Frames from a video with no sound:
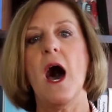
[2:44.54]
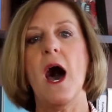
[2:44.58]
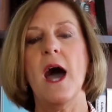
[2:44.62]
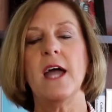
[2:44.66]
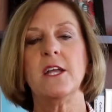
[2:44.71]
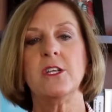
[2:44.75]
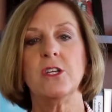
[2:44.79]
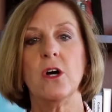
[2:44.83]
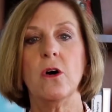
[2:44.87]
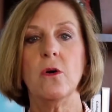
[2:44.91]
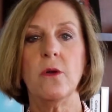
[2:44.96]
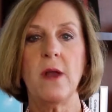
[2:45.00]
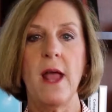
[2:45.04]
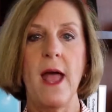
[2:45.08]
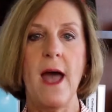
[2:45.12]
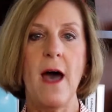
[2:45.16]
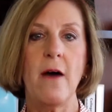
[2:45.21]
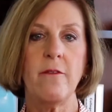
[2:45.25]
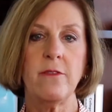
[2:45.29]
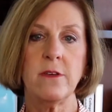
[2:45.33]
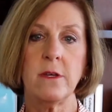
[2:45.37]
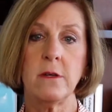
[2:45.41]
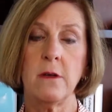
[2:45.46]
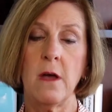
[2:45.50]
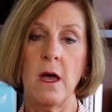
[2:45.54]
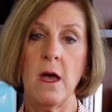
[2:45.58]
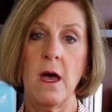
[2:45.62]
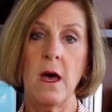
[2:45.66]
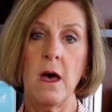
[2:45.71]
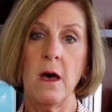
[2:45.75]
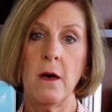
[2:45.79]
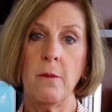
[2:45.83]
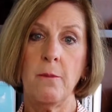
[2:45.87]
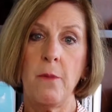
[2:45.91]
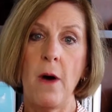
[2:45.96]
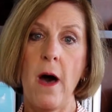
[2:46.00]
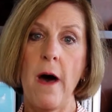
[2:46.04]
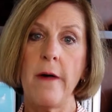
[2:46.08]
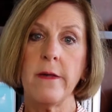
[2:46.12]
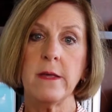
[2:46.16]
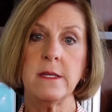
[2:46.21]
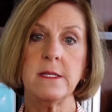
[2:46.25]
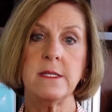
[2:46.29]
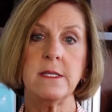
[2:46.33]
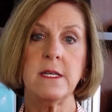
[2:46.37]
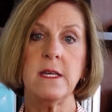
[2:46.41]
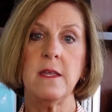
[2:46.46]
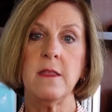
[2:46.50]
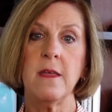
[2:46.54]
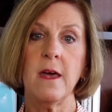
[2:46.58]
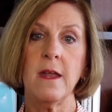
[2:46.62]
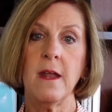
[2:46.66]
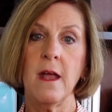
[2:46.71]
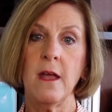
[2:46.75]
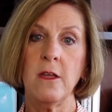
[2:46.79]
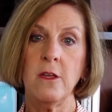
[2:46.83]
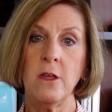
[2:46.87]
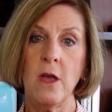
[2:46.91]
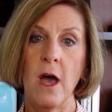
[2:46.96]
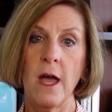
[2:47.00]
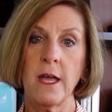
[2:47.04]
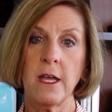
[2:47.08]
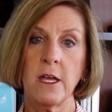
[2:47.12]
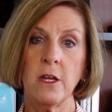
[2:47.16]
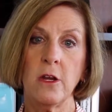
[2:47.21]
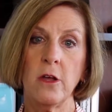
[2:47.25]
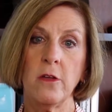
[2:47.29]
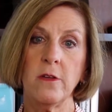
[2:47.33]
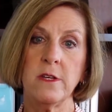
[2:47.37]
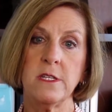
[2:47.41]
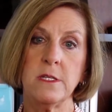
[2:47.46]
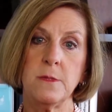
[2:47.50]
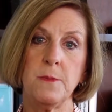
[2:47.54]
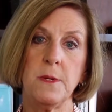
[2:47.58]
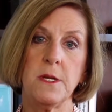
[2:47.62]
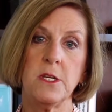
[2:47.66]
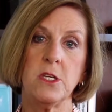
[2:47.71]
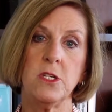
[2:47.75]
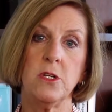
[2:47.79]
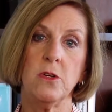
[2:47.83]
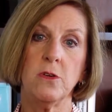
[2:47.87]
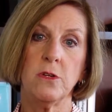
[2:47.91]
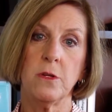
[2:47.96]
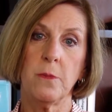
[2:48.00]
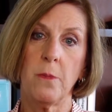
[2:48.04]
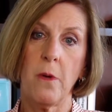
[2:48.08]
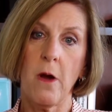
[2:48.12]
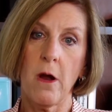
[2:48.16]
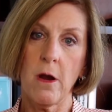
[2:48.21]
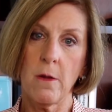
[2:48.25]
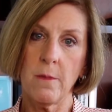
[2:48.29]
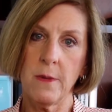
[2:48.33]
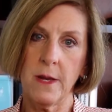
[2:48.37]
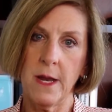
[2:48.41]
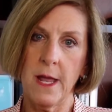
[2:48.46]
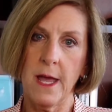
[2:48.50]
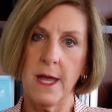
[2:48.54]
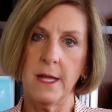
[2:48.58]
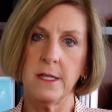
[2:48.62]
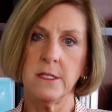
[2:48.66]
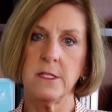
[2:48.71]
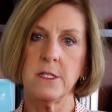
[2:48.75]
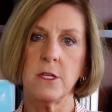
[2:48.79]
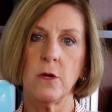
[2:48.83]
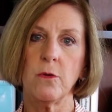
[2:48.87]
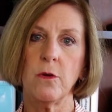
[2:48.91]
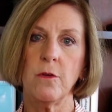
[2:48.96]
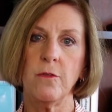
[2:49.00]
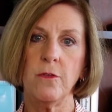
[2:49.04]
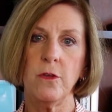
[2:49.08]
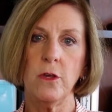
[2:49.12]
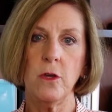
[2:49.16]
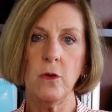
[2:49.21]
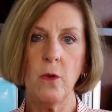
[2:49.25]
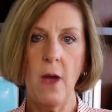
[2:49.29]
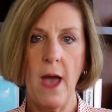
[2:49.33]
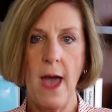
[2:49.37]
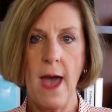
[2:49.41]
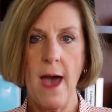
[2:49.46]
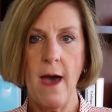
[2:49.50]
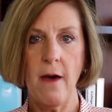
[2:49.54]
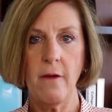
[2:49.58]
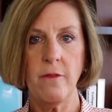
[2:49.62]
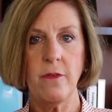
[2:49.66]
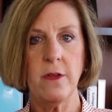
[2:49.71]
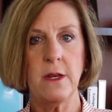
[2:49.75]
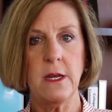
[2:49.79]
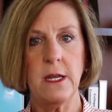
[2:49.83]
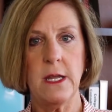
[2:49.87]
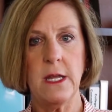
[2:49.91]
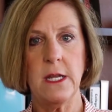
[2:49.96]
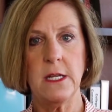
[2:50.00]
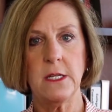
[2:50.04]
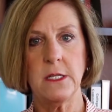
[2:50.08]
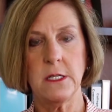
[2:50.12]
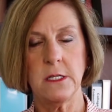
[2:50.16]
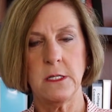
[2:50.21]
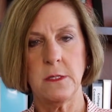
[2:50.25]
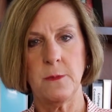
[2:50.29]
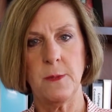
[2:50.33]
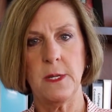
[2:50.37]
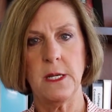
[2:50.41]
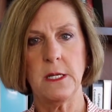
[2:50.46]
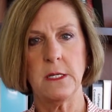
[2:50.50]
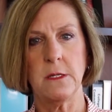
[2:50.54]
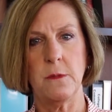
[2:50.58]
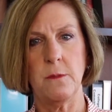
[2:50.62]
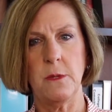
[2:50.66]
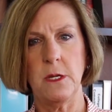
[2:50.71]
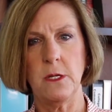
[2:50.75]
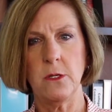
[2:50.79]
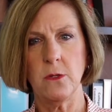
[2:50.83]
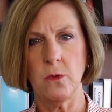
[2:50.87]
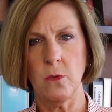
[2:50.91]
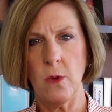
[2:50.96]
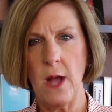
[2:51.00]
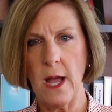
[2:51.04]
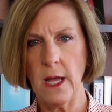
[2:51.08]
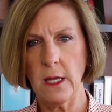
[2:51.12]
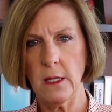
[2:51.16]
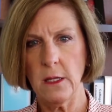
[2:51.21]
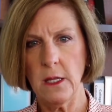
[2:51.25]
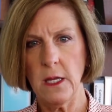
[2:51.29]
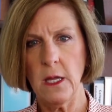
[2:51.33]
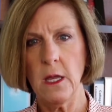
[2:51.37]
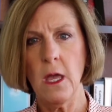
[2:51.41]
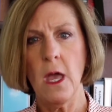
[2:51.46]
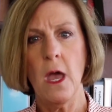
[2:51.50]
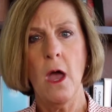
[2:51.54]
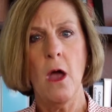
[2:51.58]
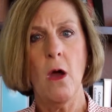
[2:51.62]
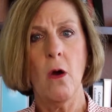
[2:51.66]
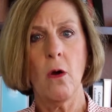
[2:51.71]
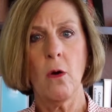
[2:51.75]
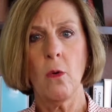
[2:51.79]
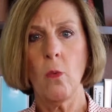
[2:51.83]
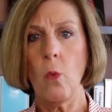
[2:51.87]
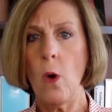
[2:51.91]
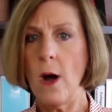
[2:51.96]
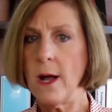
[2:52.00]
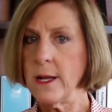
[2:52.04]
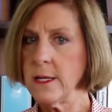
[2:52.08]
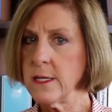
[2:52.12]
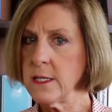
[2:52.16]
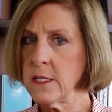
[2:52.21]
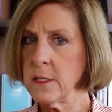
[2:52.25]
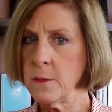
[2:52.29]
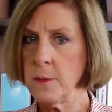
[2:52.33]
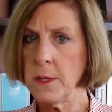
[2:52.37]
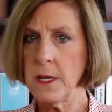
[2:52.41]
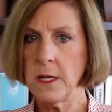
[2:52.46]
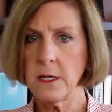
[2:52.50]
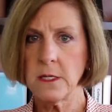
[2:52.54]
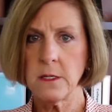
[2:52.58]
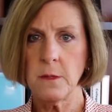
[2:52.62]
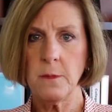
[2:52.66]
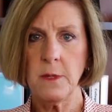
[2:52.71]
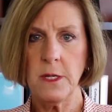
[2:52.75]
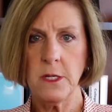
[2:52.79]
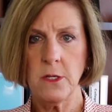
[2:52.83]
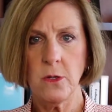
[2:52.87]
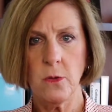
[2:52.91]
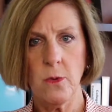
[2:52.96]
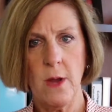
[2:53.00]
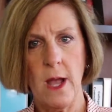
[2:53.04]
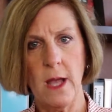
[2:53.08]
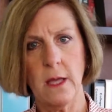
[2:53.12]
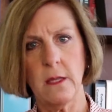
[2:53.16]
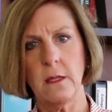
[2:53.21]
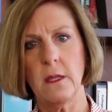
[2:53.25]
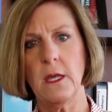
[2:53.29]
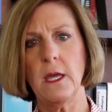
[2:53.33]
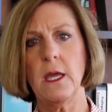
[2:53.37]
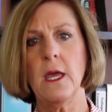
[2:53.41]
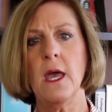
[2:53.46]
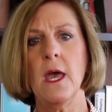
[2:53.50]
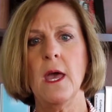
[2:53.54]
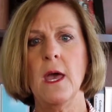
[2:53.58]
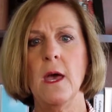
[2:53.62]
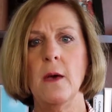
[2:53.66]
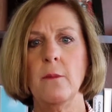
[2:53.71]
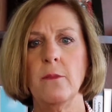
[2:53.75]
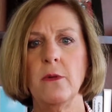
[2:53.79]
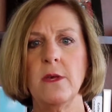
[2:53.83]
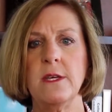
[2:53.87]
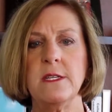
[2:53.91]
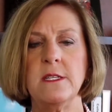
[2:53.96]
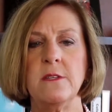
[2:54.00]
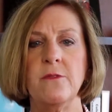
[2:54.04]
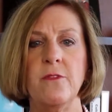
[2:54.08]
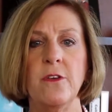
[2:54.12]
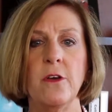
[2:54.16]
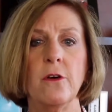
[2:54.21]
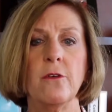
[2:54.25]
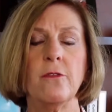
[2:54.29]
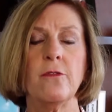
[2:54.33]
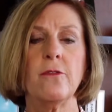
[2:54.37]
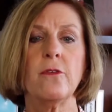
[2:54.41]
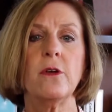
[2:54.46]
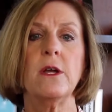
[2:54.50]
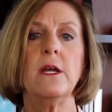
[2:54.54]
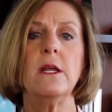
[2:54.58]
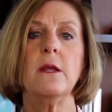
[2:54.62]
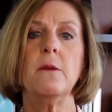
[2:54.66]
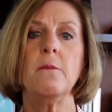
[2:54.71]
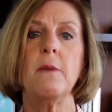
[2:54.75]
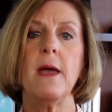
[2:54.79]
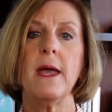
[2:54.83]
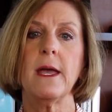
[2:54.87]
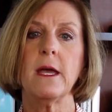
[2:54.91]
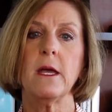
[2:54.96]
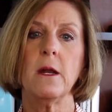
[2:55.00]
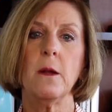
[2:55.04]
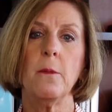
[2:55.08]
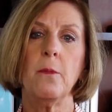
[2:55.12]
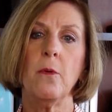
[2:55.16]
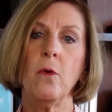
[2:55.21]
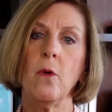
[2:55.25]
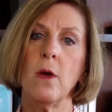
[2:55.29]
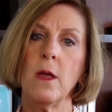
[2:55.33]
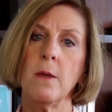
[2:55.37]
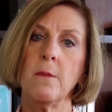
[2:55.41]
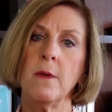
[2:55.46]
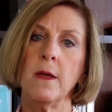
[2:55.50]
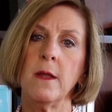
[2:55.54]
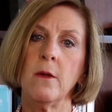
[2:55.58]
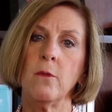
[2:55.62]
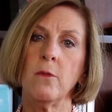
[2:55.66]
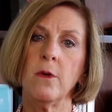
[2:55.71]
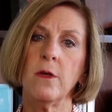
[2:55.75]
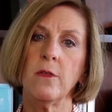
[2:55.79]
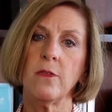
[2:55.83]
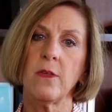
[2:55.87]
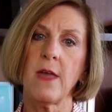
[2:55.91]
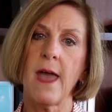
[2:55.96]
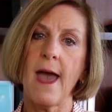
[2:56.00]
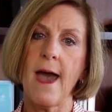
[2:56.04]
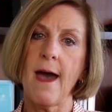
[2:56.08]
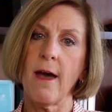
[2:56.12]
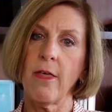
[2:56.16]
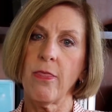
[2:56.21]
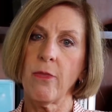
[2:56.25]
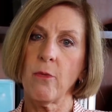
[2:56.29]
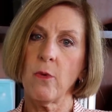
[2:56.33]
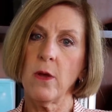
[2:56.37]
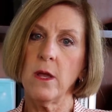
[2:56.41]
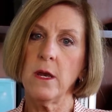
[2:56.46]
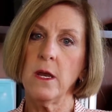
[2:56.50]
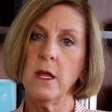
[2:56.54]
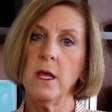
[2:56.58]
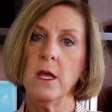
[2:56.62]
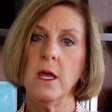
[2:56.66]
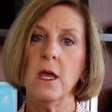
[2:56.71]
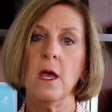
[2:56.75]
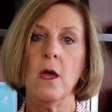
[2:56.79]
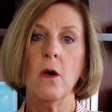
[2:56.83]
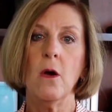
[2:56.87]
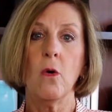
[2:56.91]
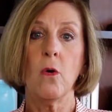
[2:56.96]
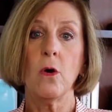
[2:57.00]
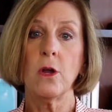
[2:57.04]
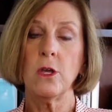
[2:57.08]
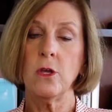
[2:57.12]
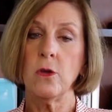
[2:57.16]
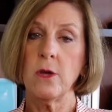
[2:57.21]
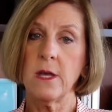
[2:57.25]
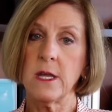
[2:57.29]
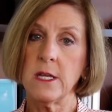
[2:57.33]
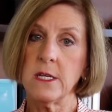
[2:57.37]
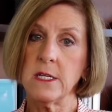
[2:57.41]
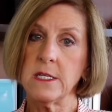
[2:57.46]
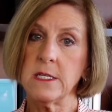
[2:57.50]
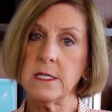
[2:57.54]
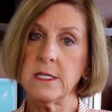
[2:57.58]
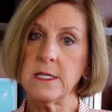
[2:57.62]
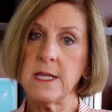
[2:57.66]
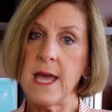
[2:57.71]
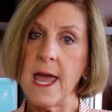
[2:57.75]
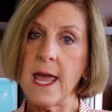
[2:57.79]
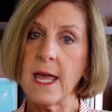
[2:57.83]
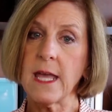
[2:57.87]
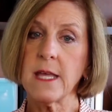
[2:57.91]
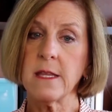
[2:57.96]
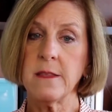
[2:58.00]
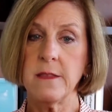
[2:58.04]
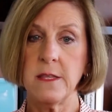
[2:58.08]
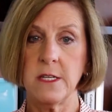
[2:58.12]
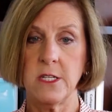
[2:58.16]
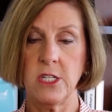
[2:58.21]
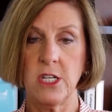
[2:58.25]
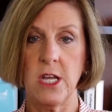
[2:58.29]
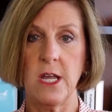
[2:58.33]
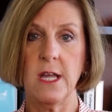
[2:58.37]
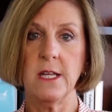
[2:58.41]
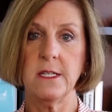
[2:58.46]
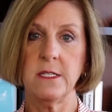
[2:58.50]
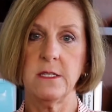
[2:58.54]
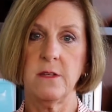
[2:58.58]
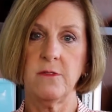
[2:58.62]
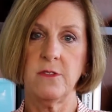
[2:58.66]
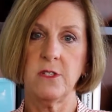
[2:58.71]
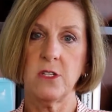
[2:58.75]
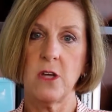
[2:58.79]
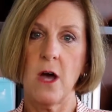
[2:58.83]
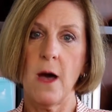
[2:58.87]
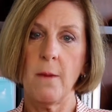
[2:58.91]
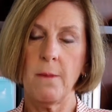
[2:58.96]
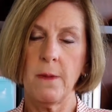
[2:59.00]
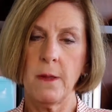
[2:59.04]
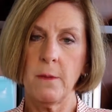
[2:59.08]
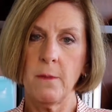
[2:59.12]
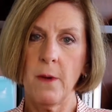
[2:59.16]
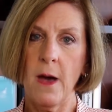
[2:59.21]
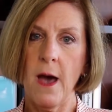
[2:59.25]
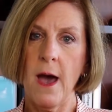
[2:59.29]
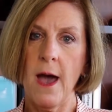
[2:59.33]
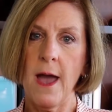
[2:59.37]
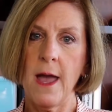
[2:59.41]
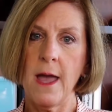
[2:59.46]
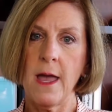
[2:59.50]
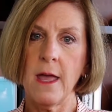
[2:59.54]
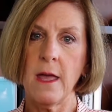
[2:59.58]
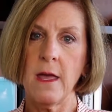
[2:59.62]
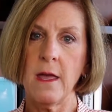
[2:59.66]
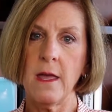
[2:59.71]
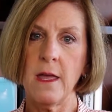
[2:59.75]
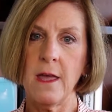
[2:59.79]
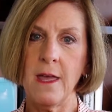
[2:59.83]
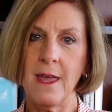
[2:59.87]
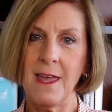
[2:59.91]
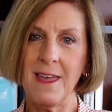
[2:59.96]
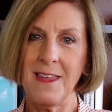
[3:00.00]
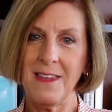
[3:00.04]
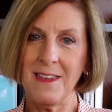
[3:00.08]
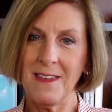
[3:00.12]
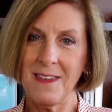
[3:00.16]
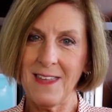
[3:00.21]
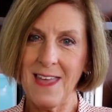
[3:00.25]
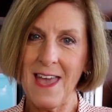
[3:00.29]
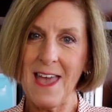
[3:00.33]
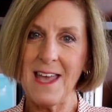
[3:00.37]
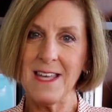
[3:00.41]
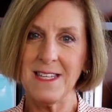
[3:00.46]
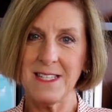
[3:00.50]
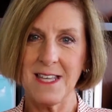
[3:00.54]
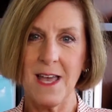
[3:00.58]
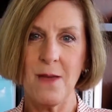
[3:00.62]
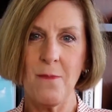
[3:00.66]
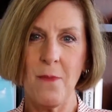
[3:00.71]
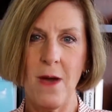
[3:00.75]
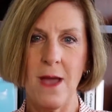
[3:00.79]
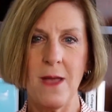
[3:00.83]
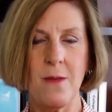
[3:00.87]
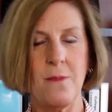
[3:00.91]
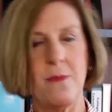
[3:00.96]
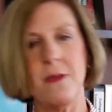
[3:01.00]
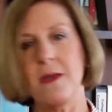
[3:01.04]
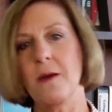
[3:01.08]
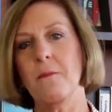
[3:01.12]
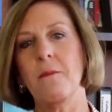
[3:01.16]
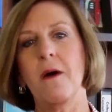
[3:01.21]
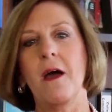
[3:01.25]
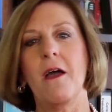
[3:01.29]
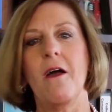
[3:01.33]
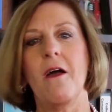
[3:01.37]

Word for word: I don't have a, a policy that I can only speak to your department head. So if you have a need to speak to me directly or want to speak to me directly, please feel free to make an appointment with Catherine. Or you can take the chance of stopping by in case I might be in